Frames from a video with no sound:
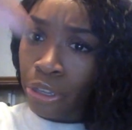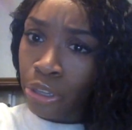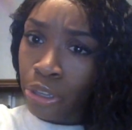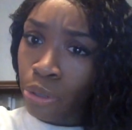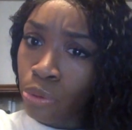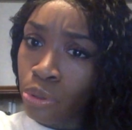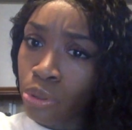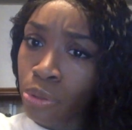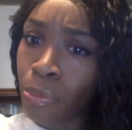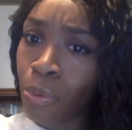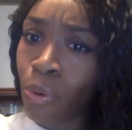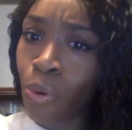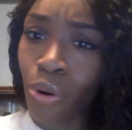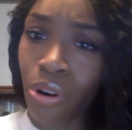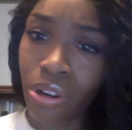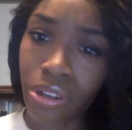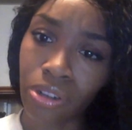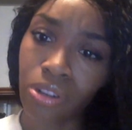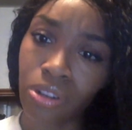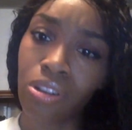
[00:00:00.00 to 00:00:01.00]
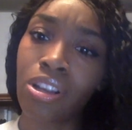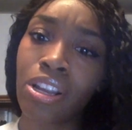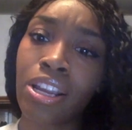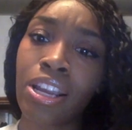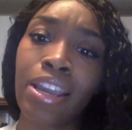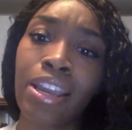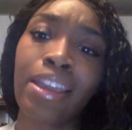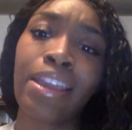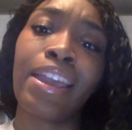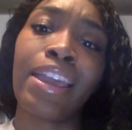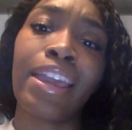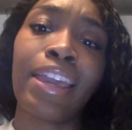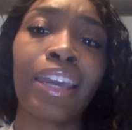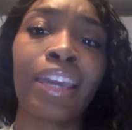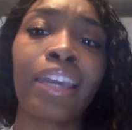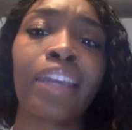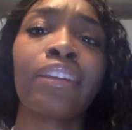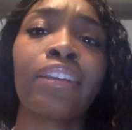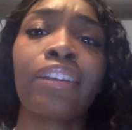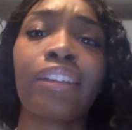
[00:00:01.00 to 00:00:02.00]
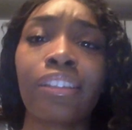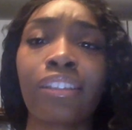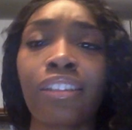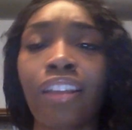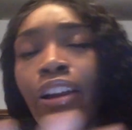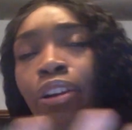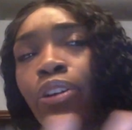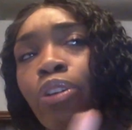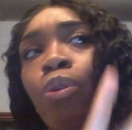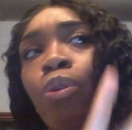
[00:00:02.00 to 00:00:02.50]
huge portal. And it's not